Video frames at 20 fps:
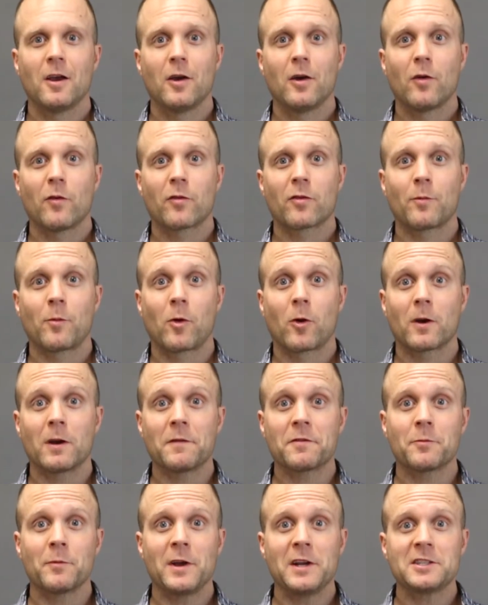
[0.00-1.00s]
For more
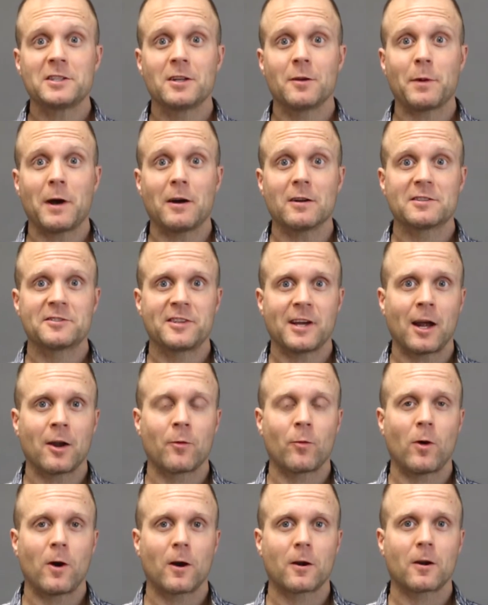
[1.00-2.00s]
information about
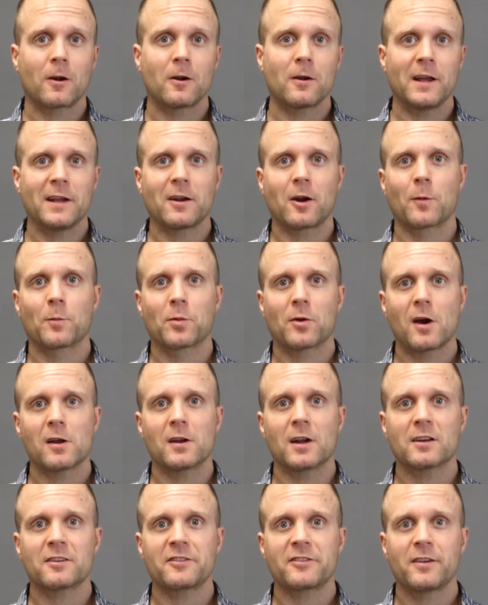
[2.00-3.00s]
SoundWater and our
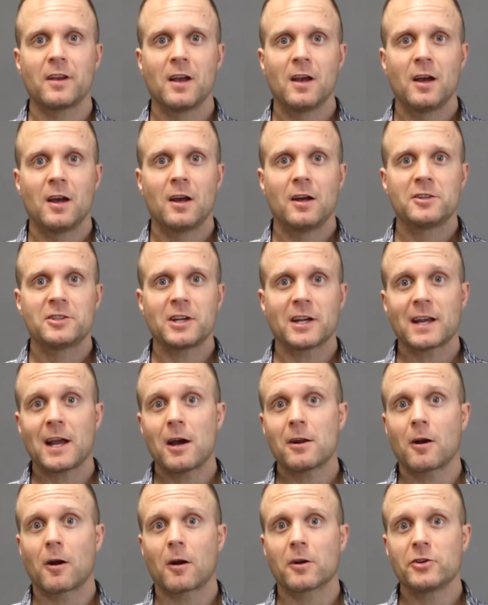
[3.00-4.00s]
products, check out
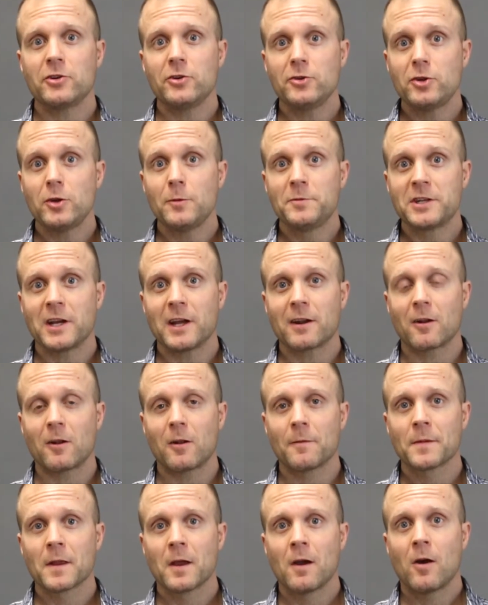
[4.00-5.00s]
our YouTube
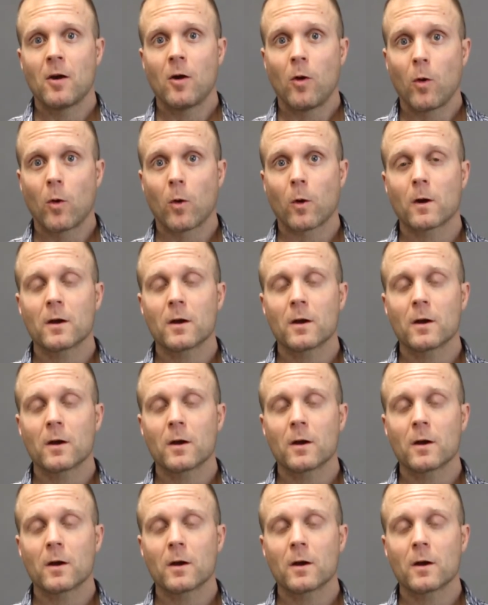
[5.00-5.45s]
channel or